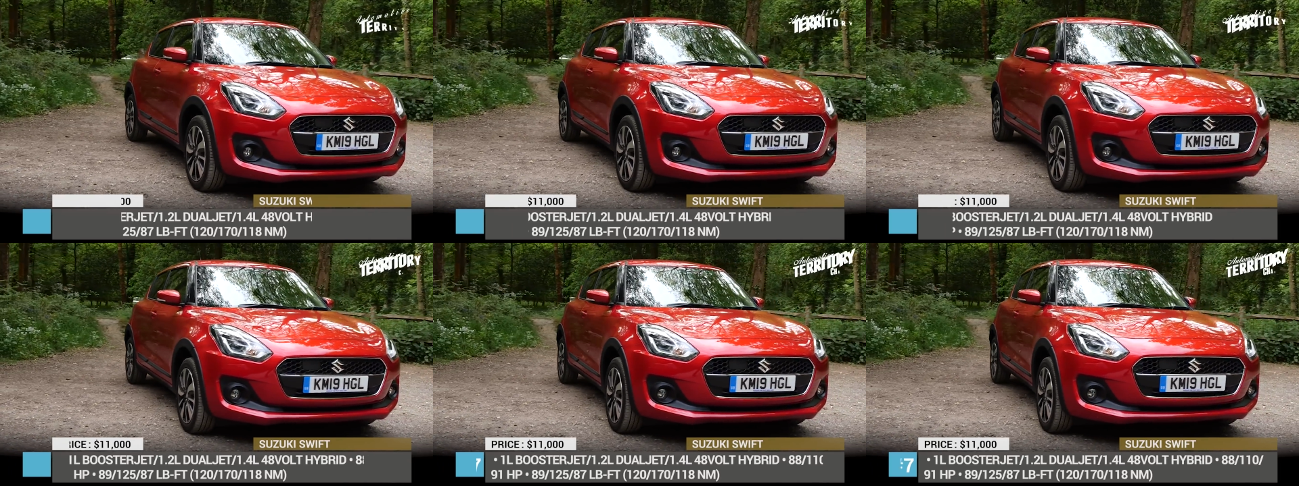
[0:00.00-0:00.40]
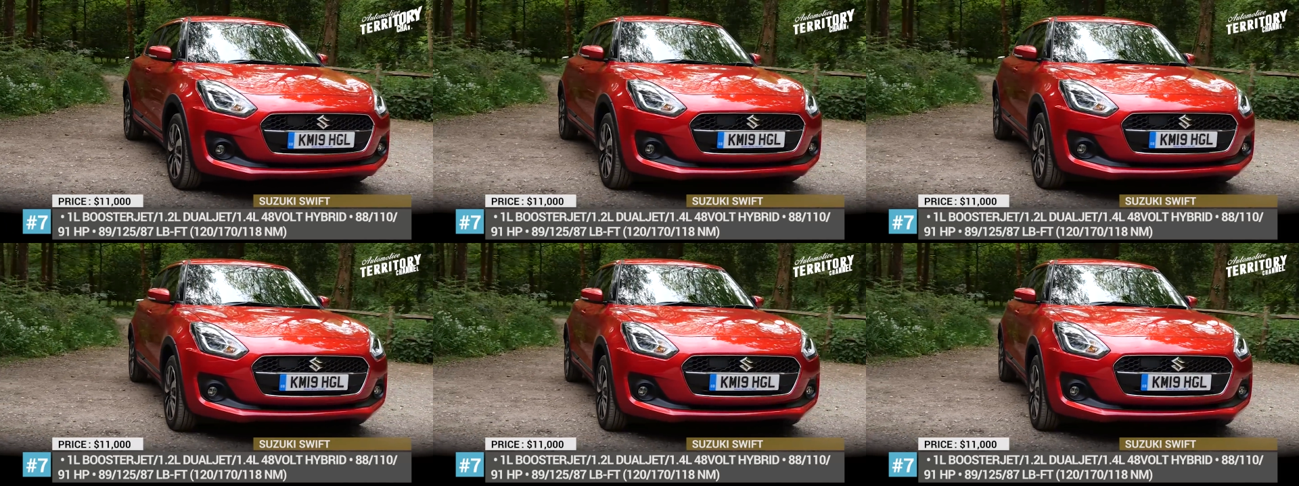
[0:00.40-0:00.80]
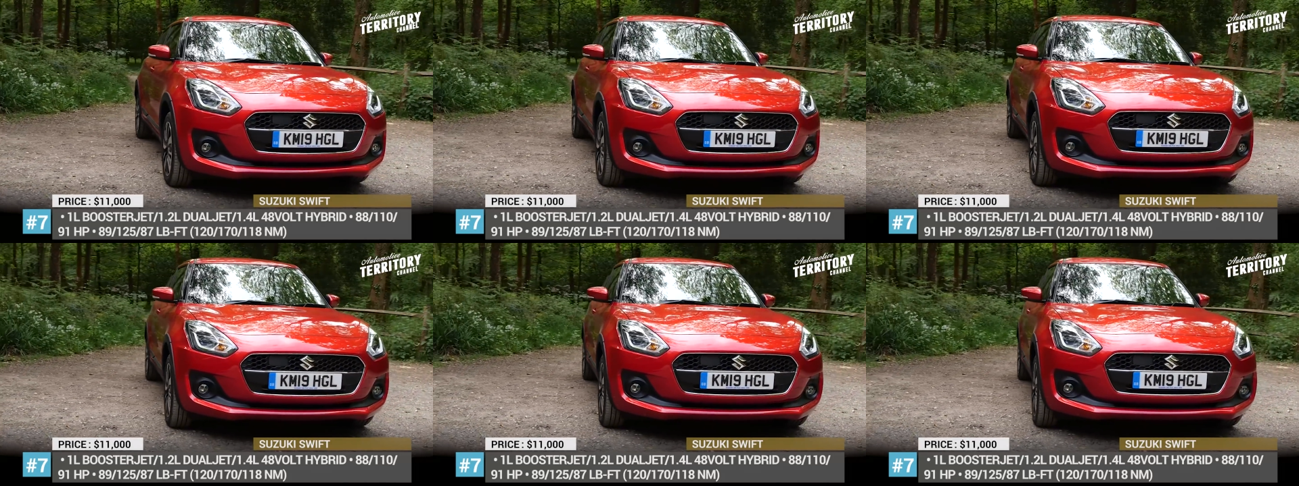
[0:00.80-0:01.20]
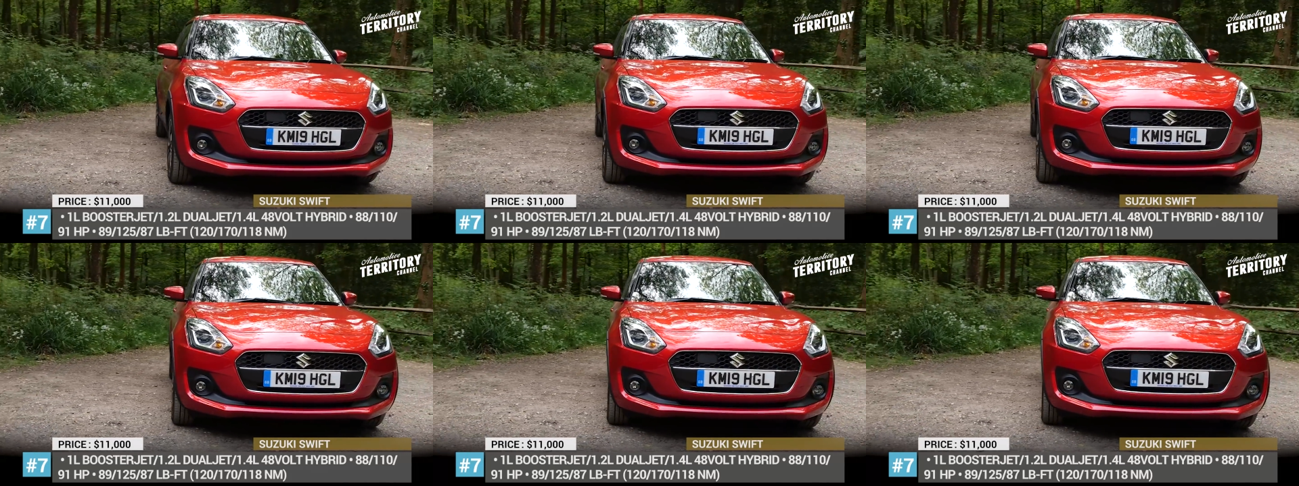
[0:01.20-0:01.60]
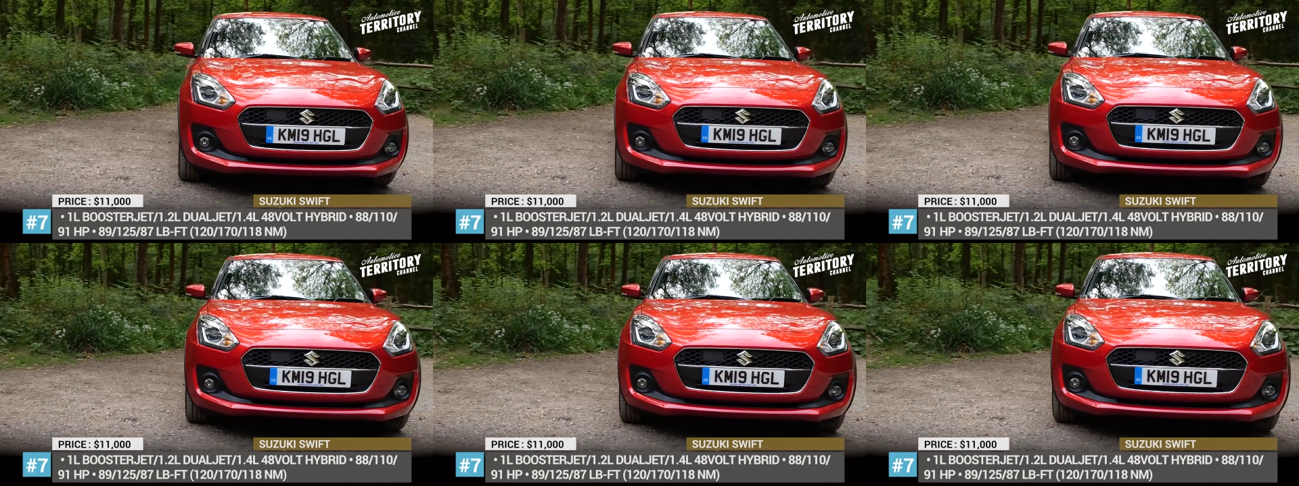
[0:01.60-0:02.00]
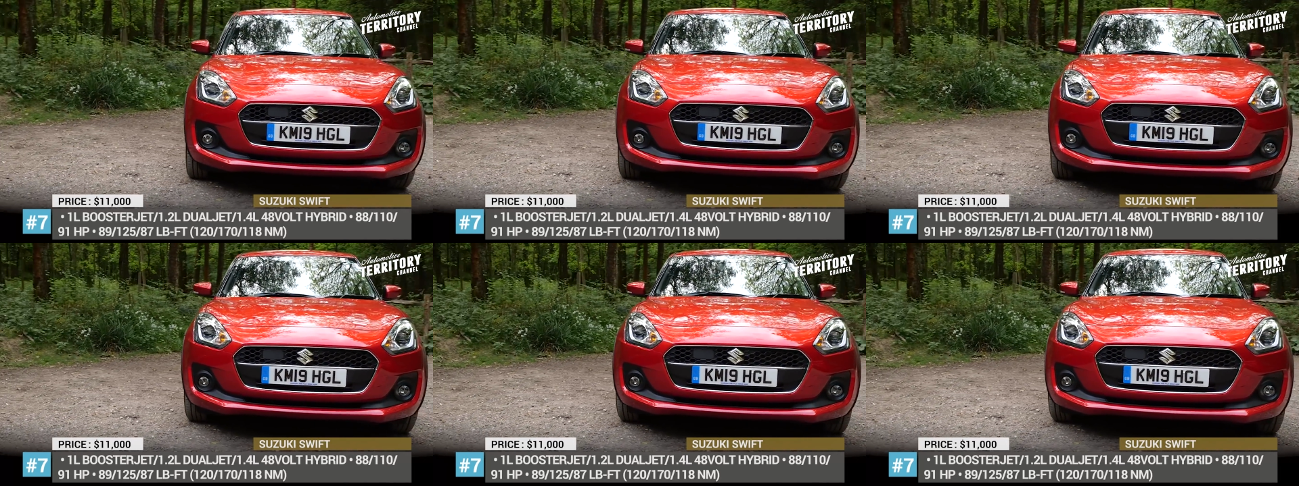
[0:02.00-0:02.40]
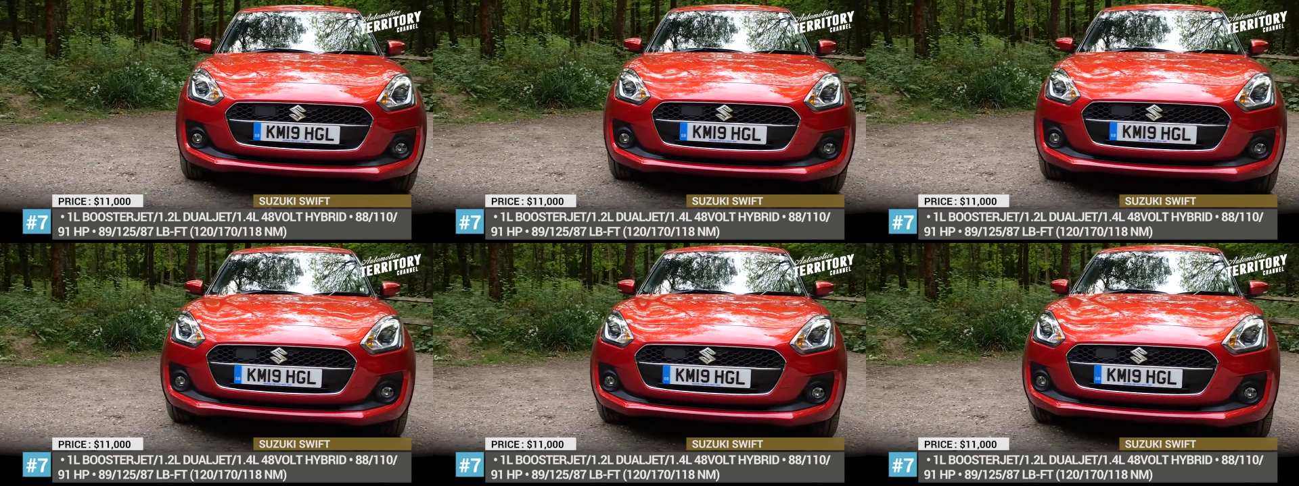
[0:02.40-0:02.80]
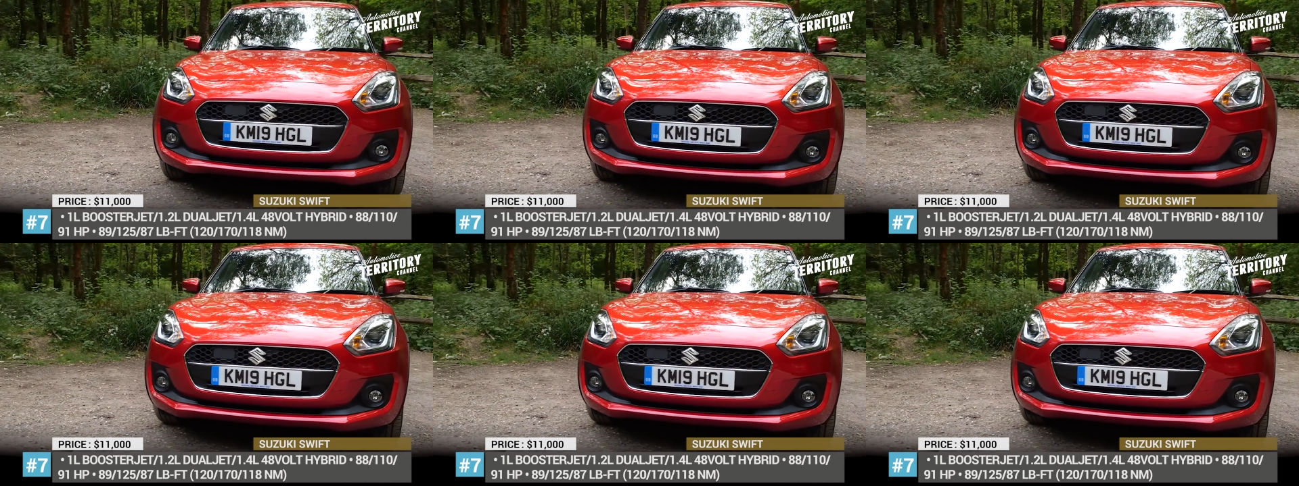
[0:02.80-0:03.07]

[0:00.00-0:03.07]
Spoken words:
No face is visible, so there are no lips to read.